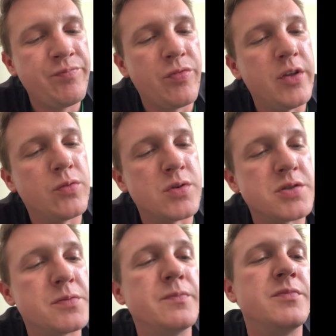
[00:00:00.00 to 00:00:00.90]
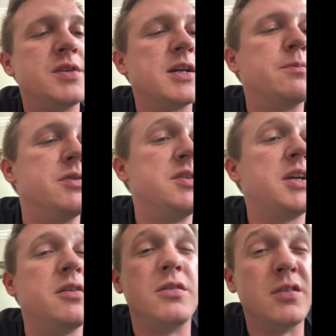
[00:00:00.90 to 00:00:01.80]
These ones take
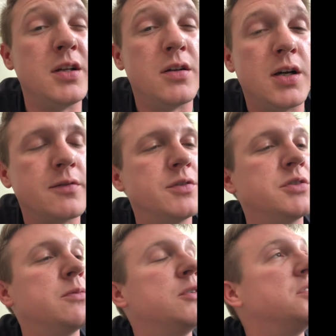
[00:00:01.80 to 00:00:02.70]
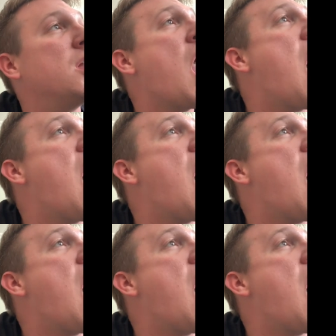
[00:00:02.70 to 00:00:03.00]
particularly long for some reason.